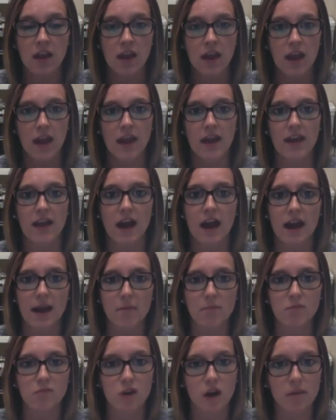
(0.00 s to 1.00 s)
And I
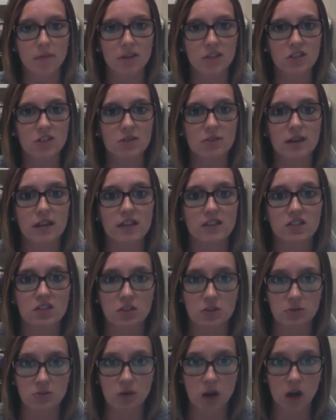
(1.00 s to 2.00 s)
promise you, as
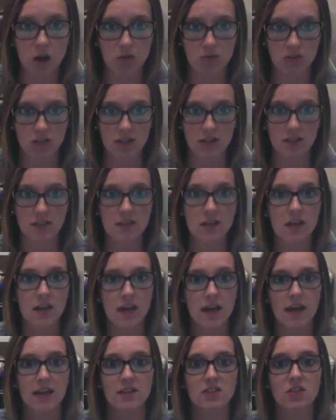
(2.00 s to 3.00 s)
new coaches,
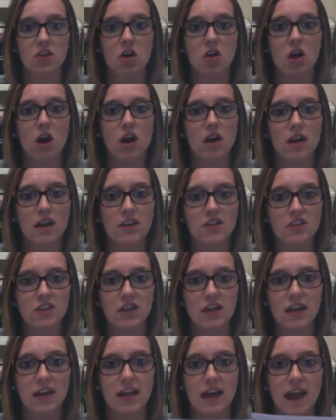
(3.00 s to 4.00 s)
as long as you're
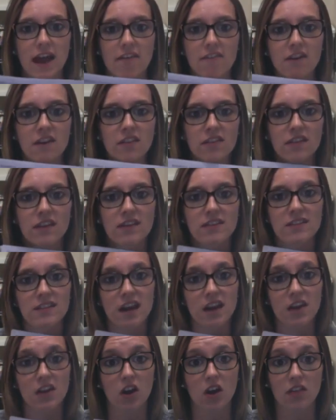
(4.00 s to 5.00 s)
getting everything
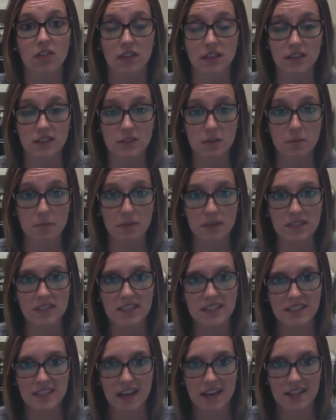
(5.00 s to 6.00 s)
done on this
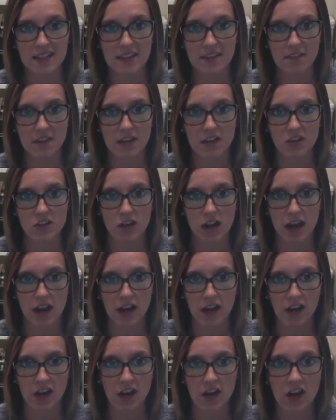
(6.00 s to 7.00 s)
business activity
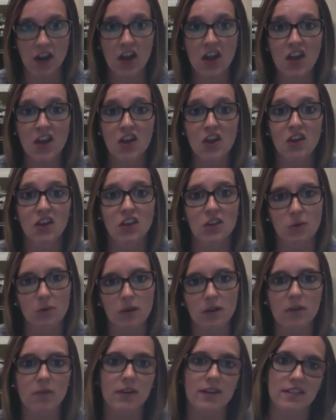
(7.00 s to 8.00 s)
tracker, you
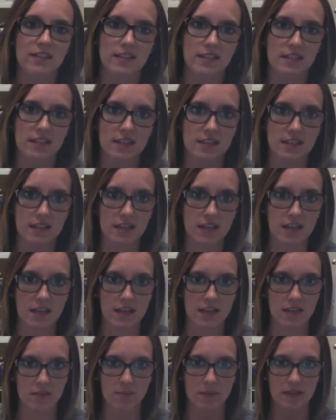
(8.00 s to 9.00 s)
are going to succeed in
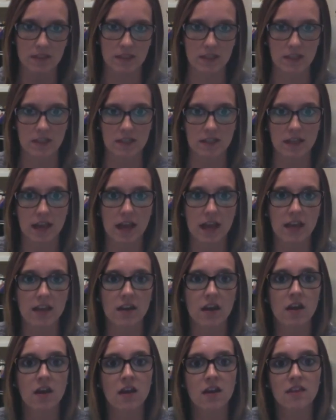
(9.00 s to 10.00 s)
this business.
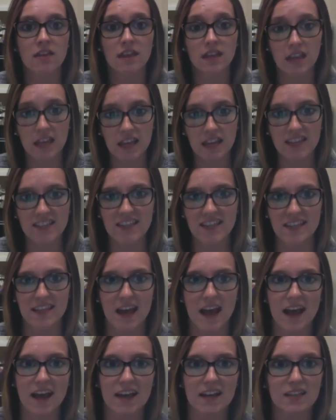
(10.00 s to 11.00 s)
And the key to
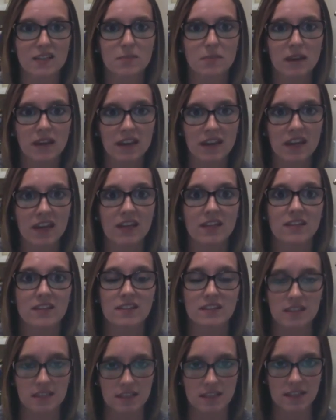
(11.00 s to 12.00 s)
that is being
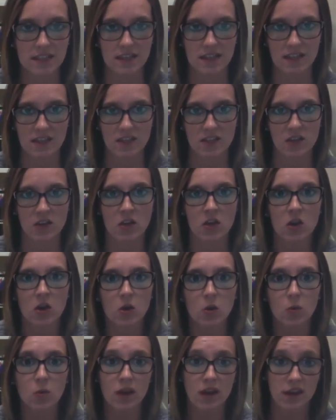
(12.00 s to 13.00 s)
consistent
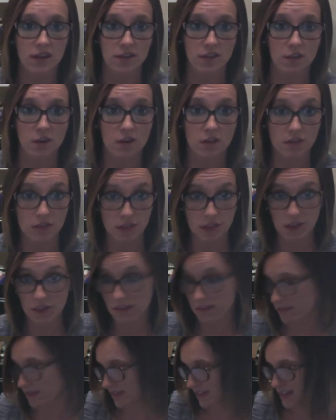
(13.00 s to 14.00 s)
with
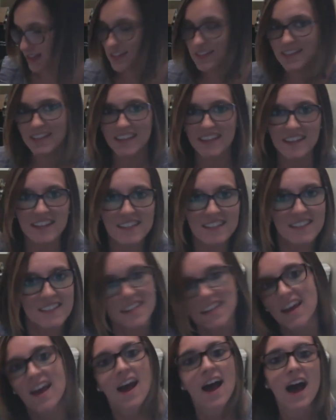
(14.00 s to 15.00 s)
this
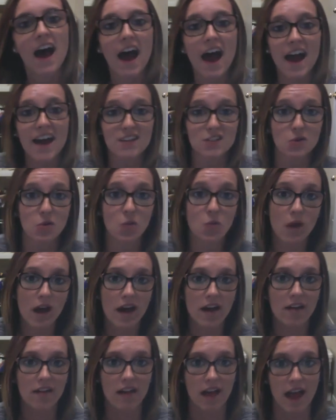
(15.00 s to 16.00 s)
list, as
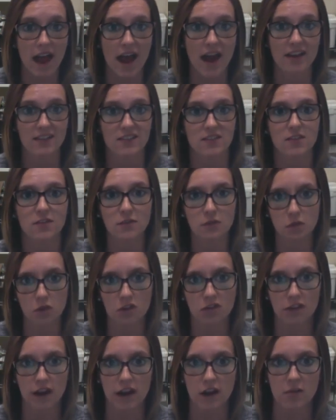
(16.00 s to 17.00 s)
well as the
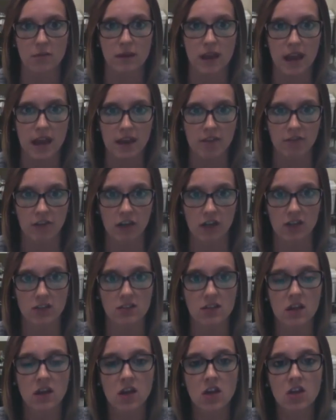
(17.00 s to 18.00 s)
4 vital
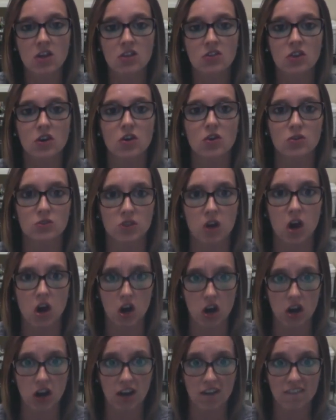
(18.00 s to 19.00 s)
behaviors. Those
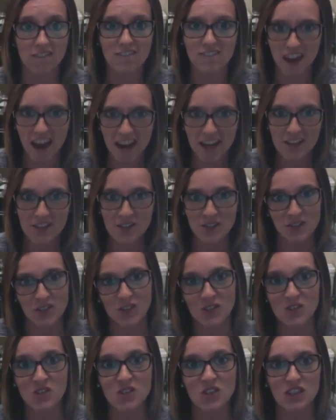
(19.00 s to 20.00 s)
are
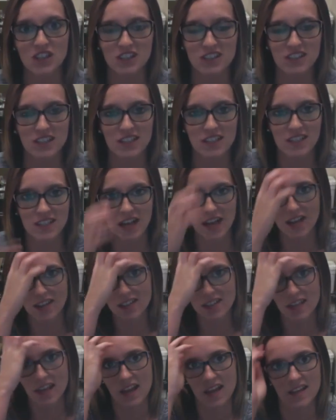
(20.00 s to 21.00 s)
vital to your
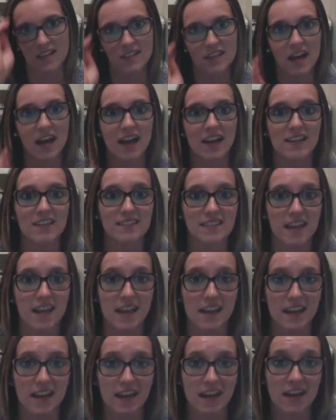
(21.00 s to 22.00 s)
success, as I
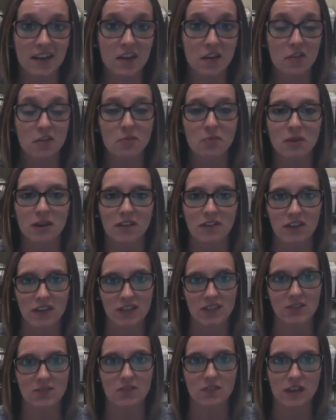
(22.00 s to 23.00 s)
said in the
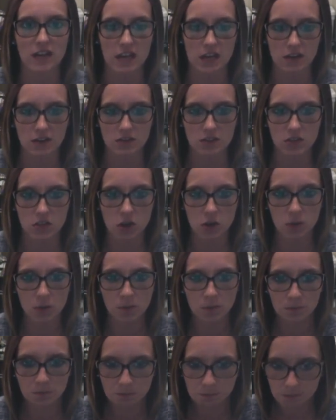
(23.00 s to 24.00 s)
previous video. So
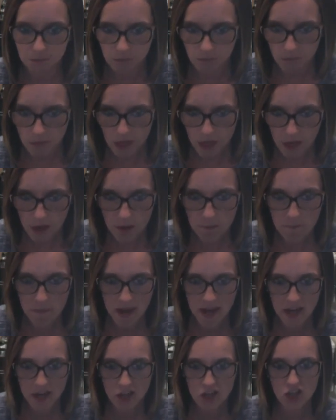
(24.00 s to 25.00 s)

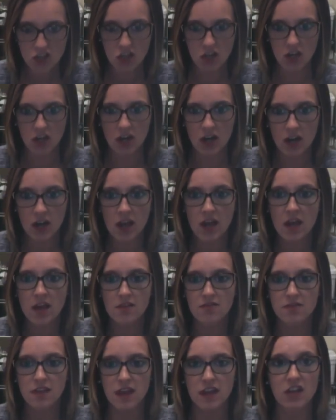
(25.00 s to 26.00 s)
make sure
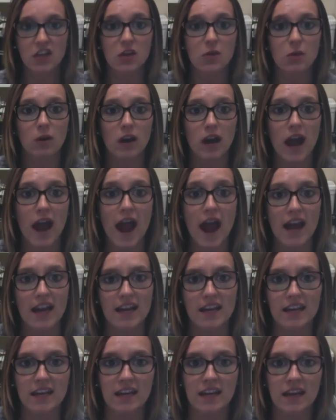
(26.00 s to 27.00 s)
that you are
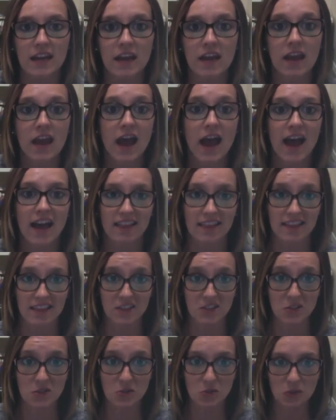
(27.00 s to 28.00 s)
adding at
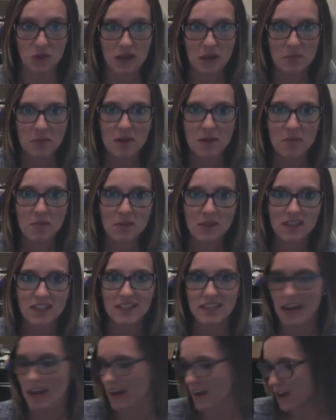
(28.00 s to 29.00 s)
least 3 people a
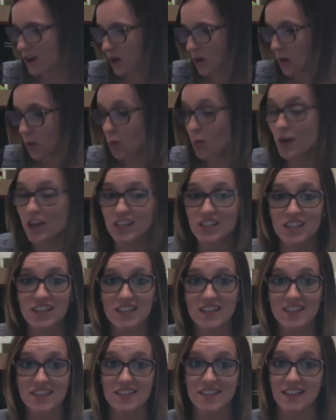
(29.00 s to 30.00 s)
day, which
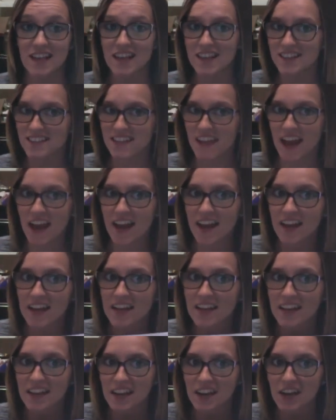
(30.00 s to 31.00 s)
it says that in
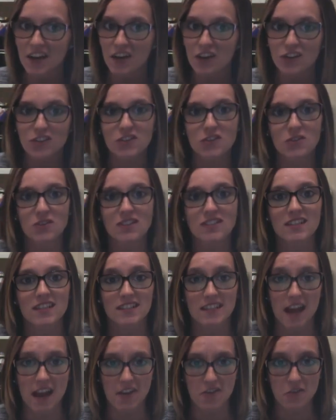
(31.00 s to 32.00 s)
here. So it says
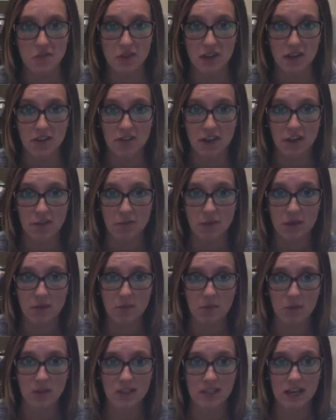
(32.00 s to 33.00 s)
add 3 to 5
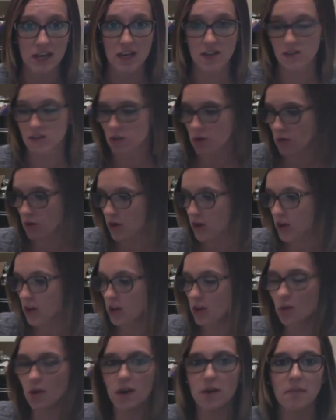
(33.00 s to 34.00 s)
people a day. So
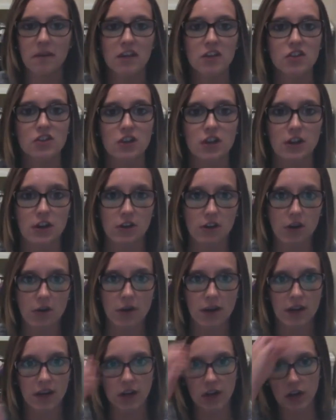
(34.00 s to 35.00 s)
you want to make sure you're
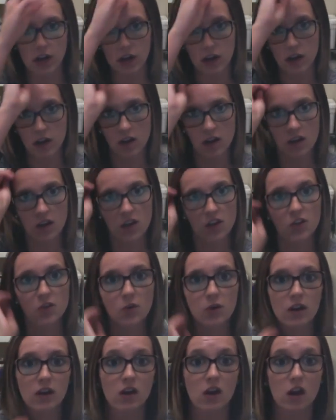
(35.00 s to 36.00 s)
growing your
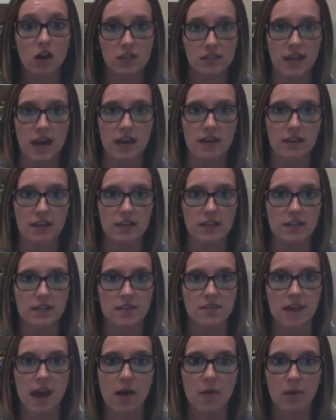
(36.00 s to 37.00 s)
contact list
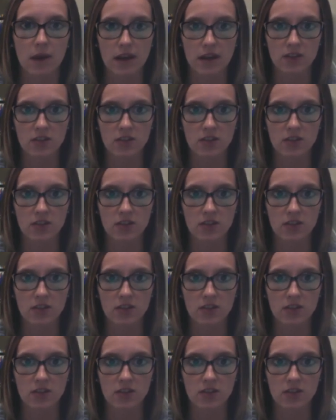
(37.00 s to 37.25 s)
in that way.